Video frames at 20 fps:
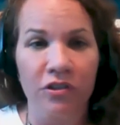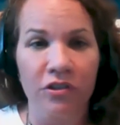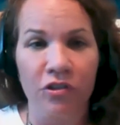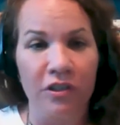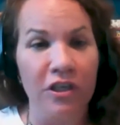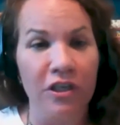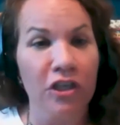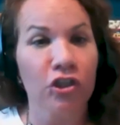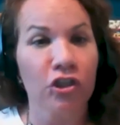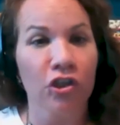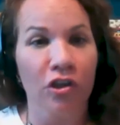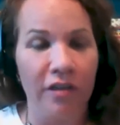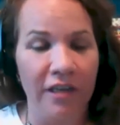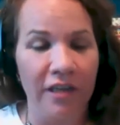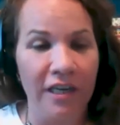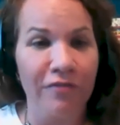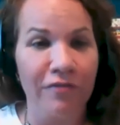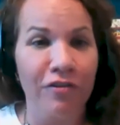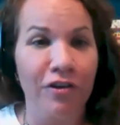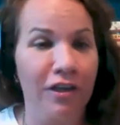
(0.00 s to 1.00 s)

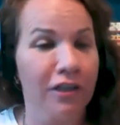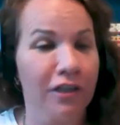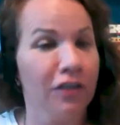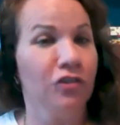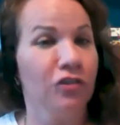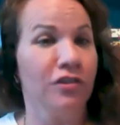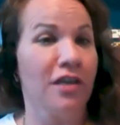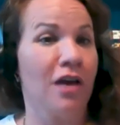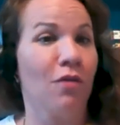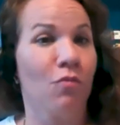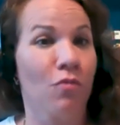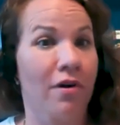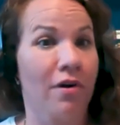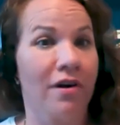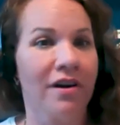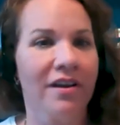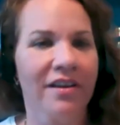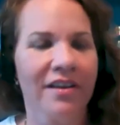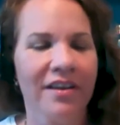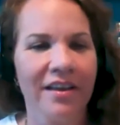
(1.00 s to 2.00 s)
traditionally, if you can use that
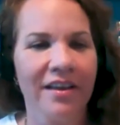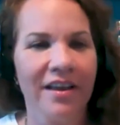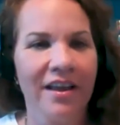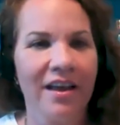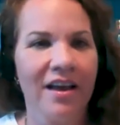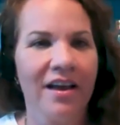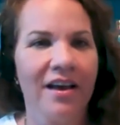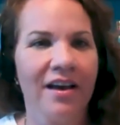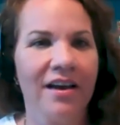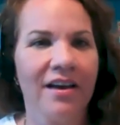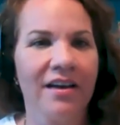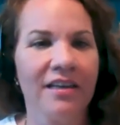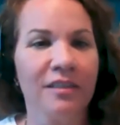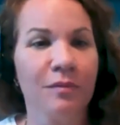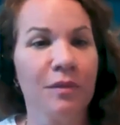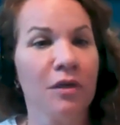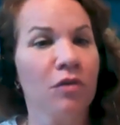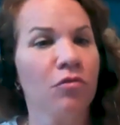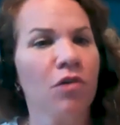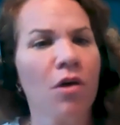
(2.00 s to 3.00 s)
word, uh, has
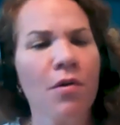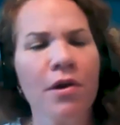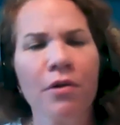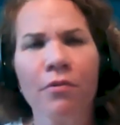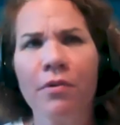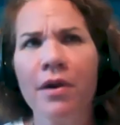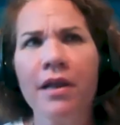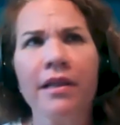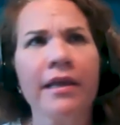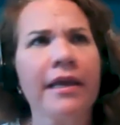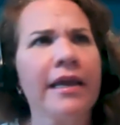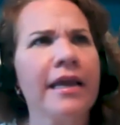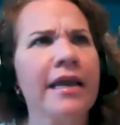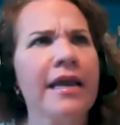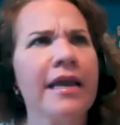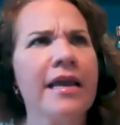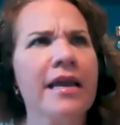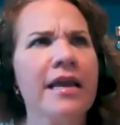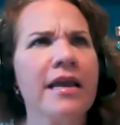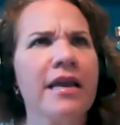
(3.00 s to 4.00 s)
been growing
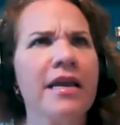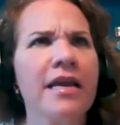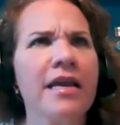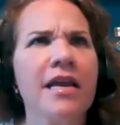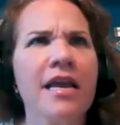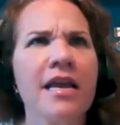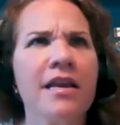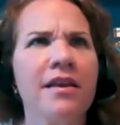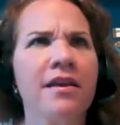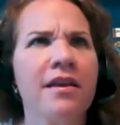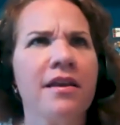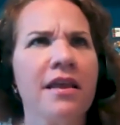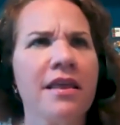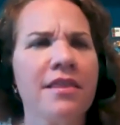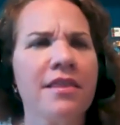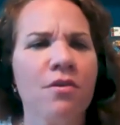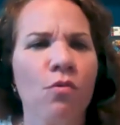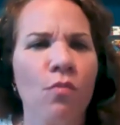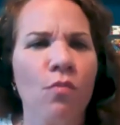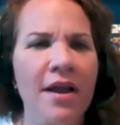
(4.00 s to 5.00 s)
really In,
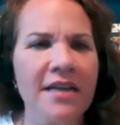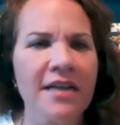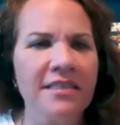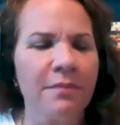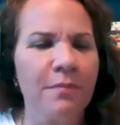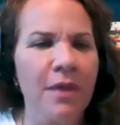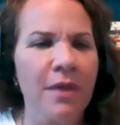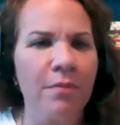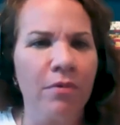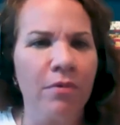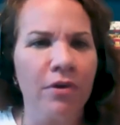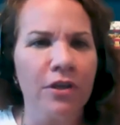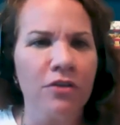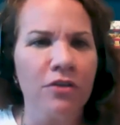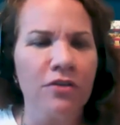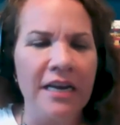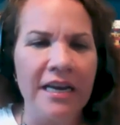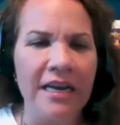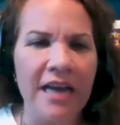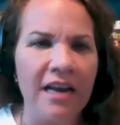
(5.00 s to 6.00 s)
in the ways that people
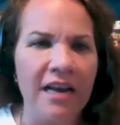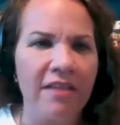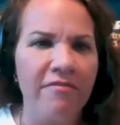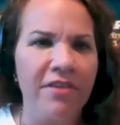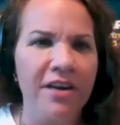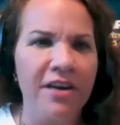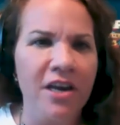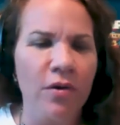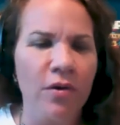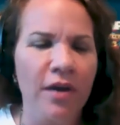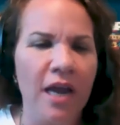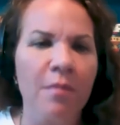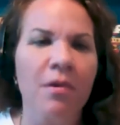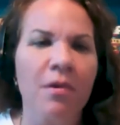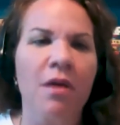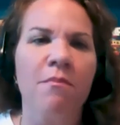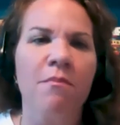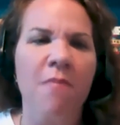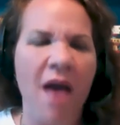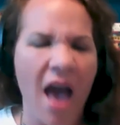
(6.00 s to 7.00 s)
use any kind of video game
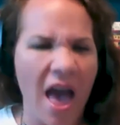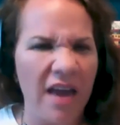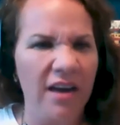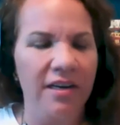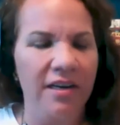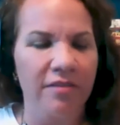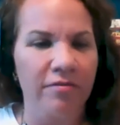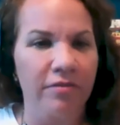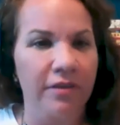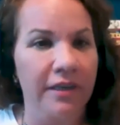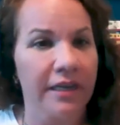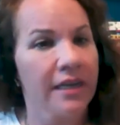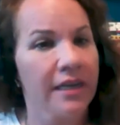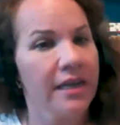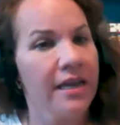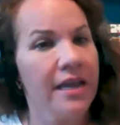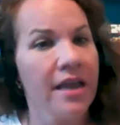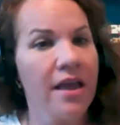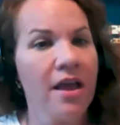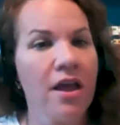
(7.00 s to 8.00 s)
competitively.
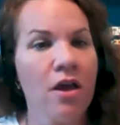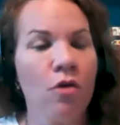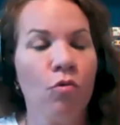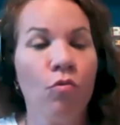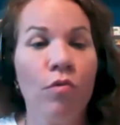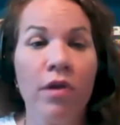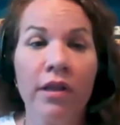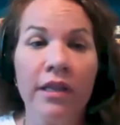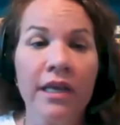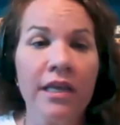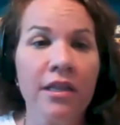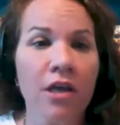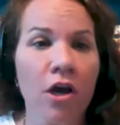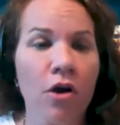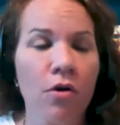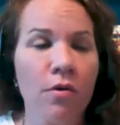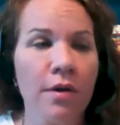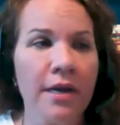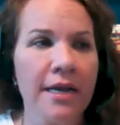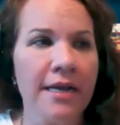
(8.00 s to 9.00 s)
Really,
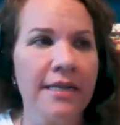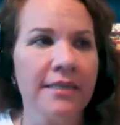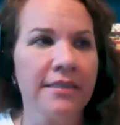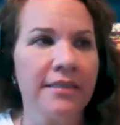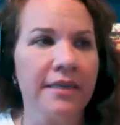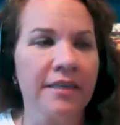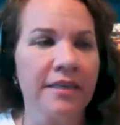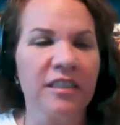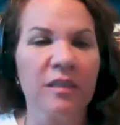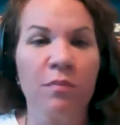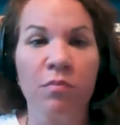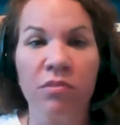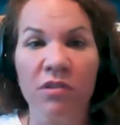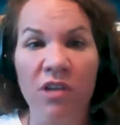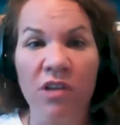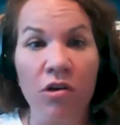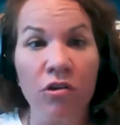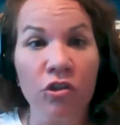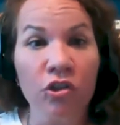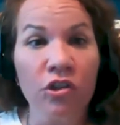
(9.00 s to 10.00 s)
though, its
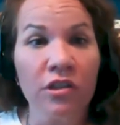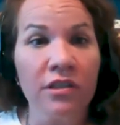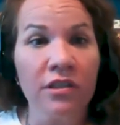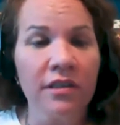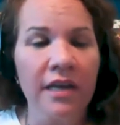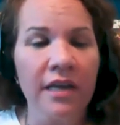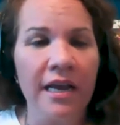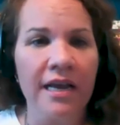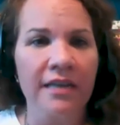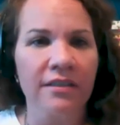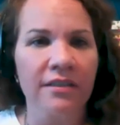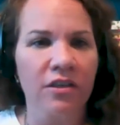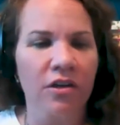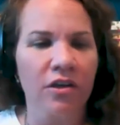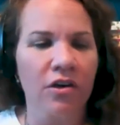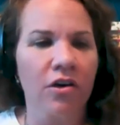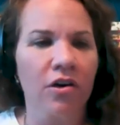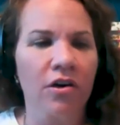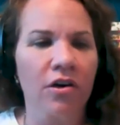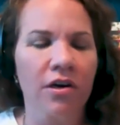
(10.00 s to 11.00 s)
explosion has
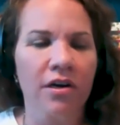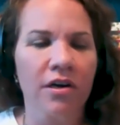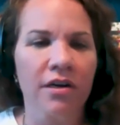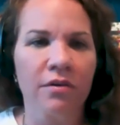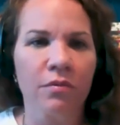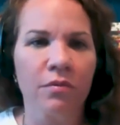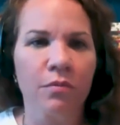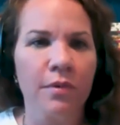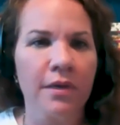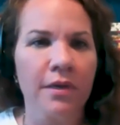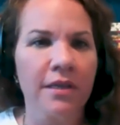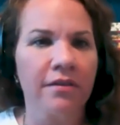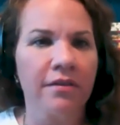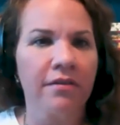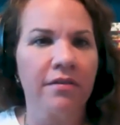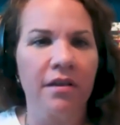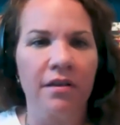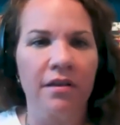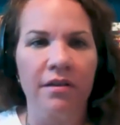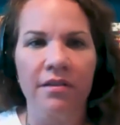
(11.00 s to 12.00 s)
occurred with
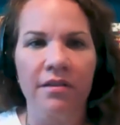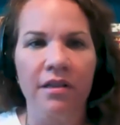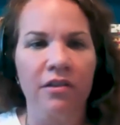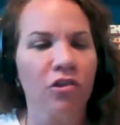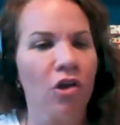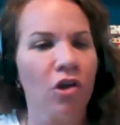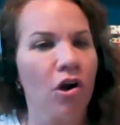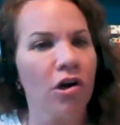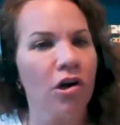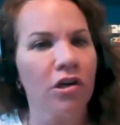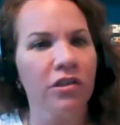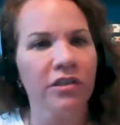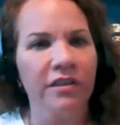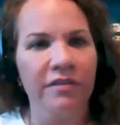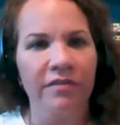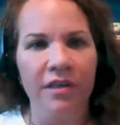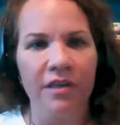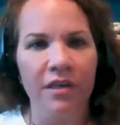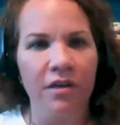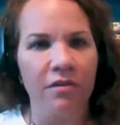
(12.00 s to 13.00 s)
the, the large,
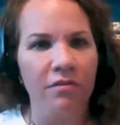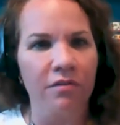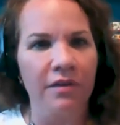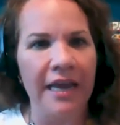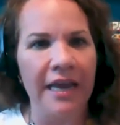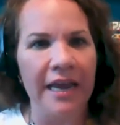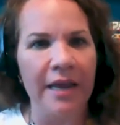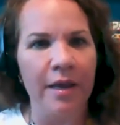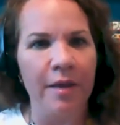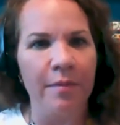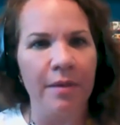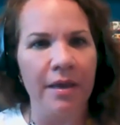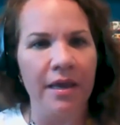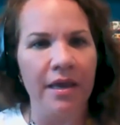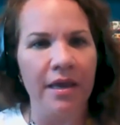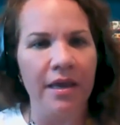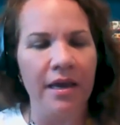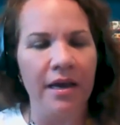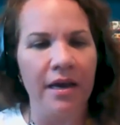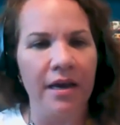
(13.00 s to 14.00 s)
you know,
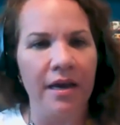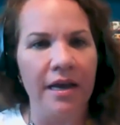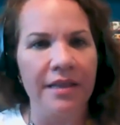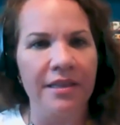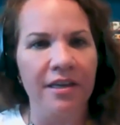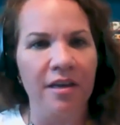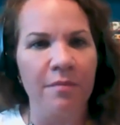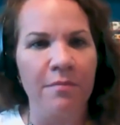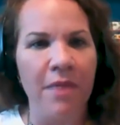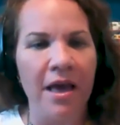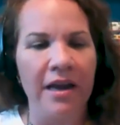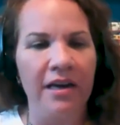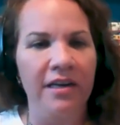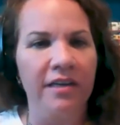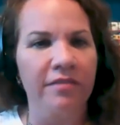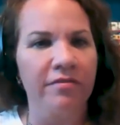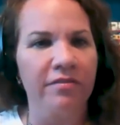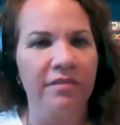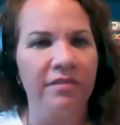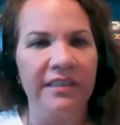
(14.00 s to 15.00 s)
gaming uh, and the
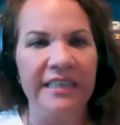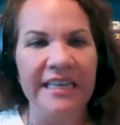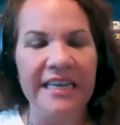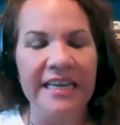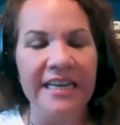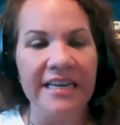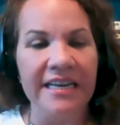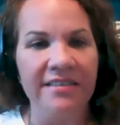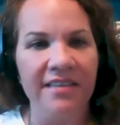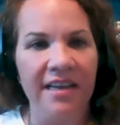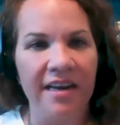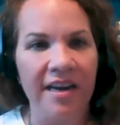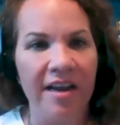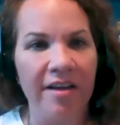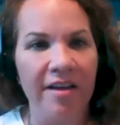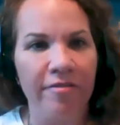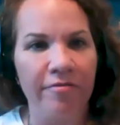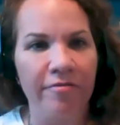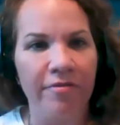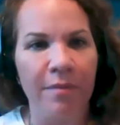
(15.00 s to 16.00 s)
competitive leagues that
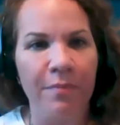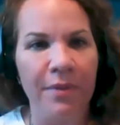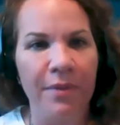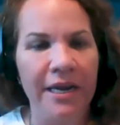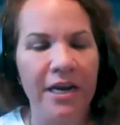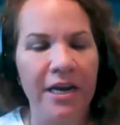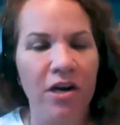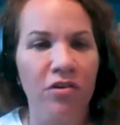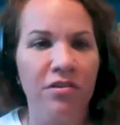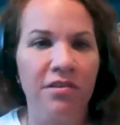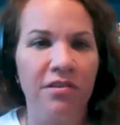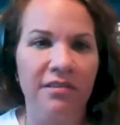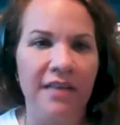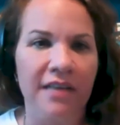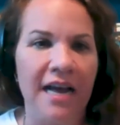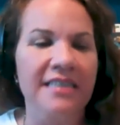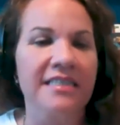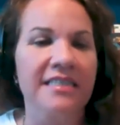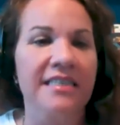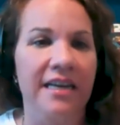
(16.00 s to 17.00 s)
have appeared in the
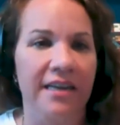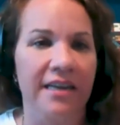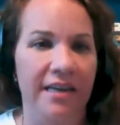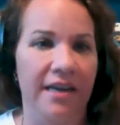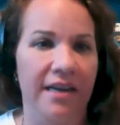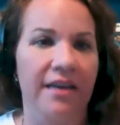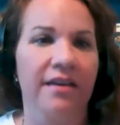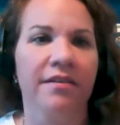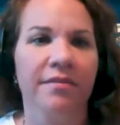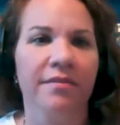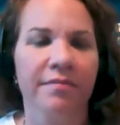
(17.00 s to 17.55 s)
last decade.